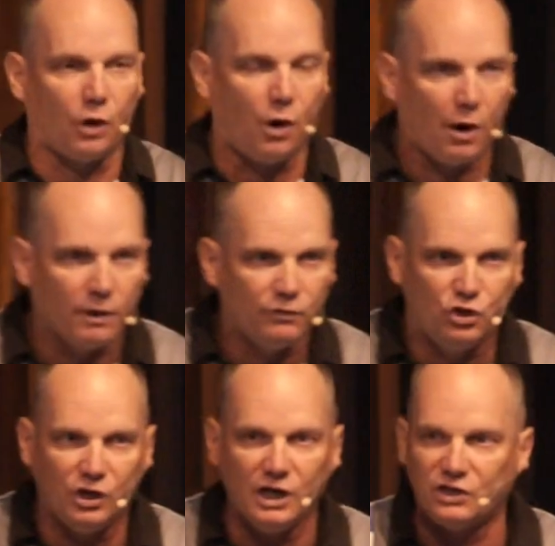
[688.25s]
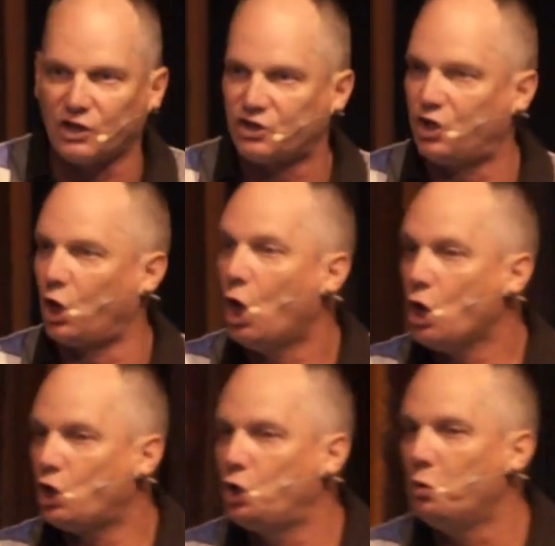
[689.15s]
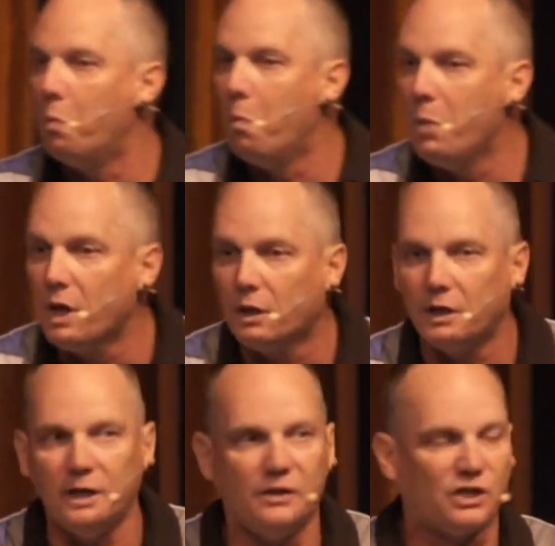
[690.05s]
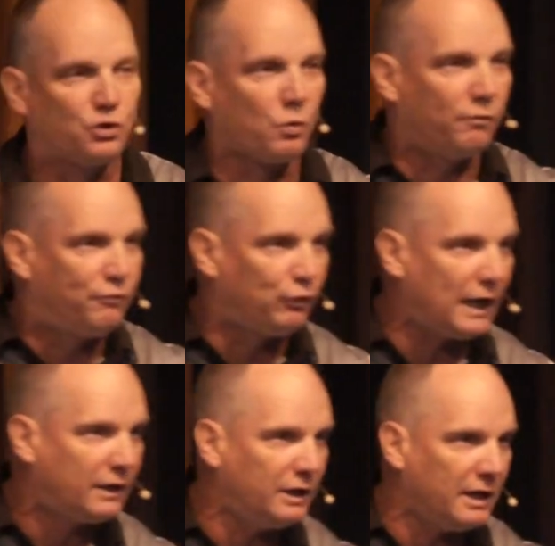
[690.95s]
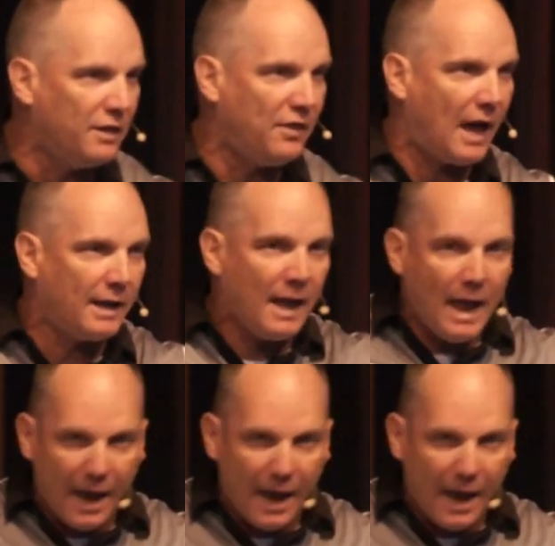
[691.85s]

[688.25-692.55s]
the heart of Jesus, the humility that's reflected in that.